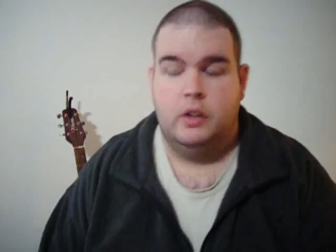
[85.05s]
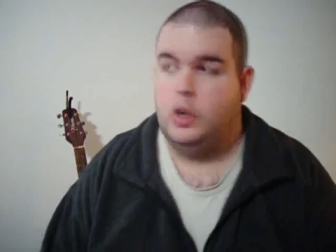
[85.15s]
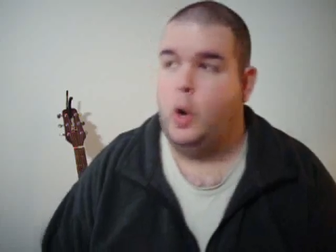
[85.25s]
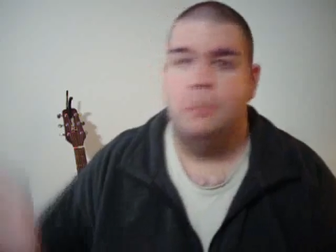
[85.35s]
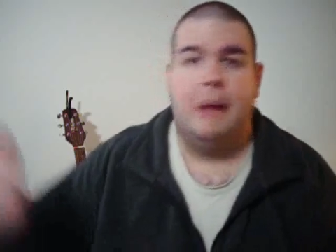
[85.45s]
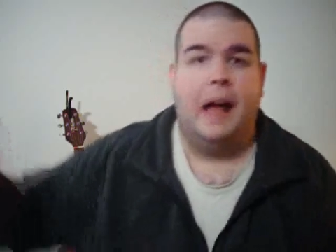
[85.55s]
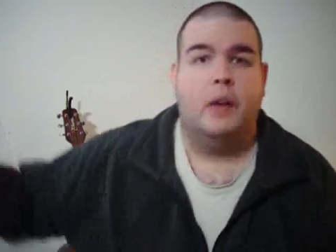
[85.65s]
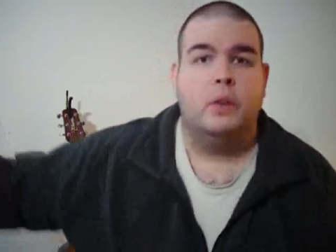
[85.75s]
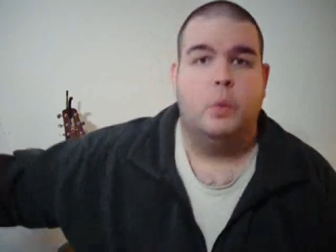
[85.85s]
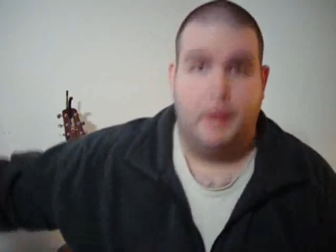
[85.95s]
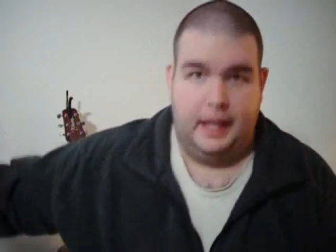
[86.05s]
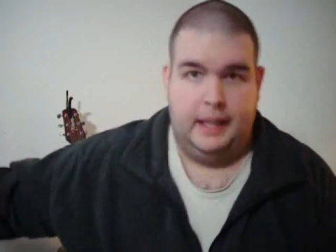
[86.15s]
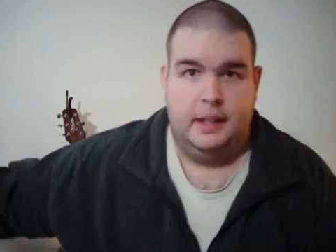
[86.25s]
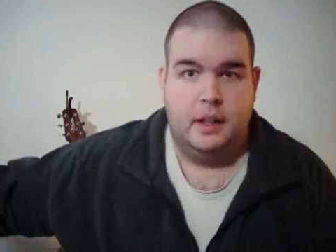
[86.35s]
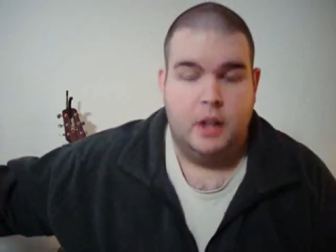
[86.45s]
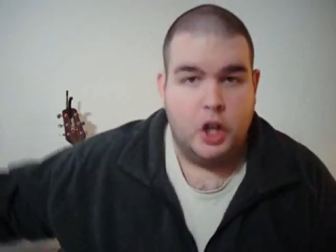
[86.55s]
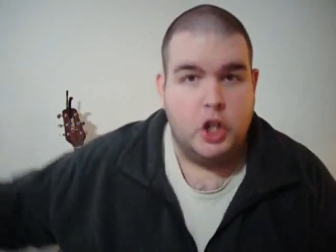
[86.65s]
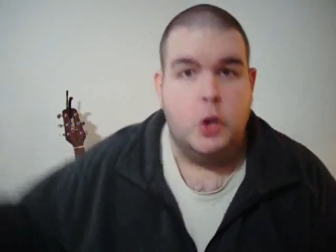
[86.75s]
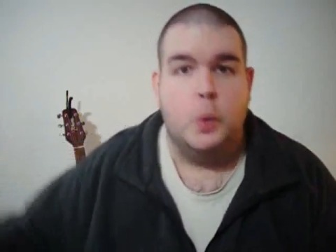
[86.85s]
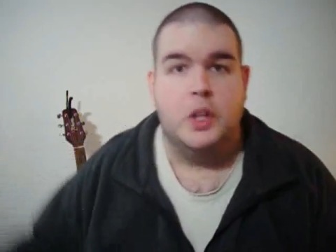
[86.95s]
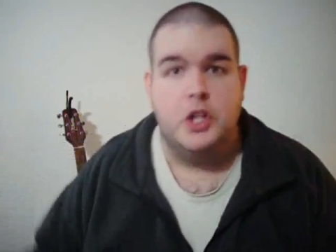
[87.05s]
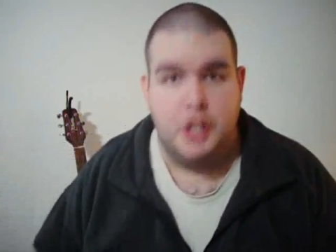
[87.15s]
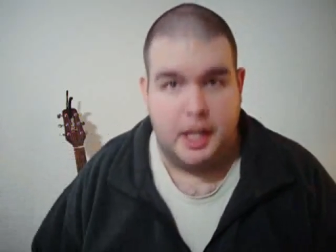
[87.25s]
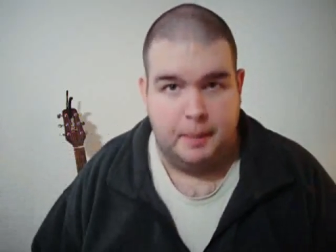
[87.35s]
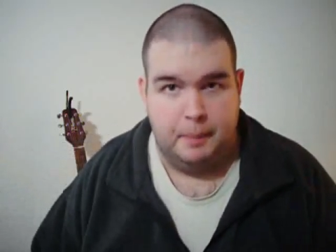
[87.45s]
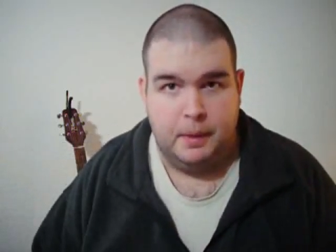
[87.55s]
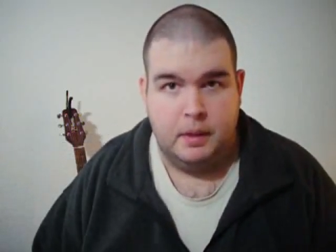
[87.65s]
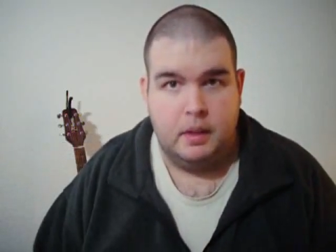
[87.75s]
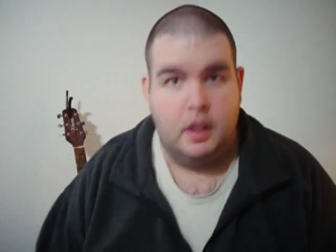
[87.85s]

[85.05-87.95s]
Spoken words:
to go miles away to a gym